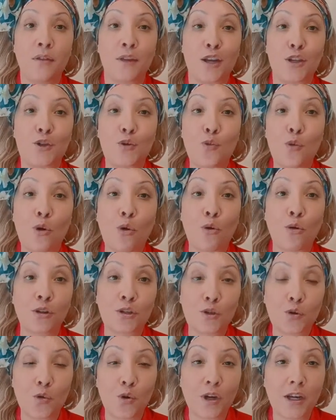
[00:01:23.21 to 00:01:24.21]
that you were all
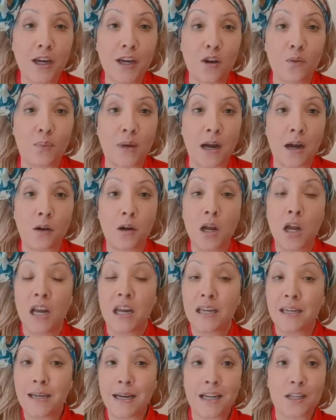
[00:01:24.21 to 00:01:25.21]
talking about,
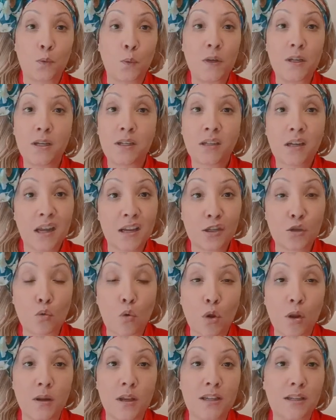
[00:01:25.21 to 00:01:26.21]
yes, we discussed
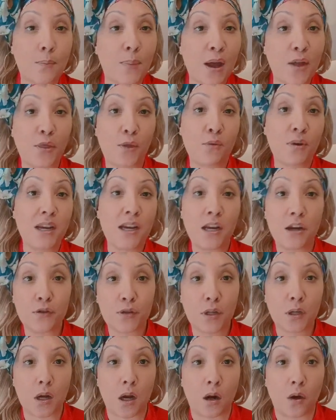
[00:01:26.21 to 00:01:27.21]
all of this about three
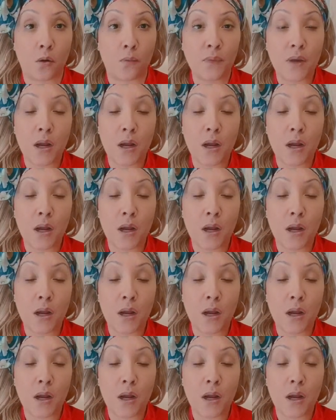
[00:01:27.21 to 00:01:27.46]
years ago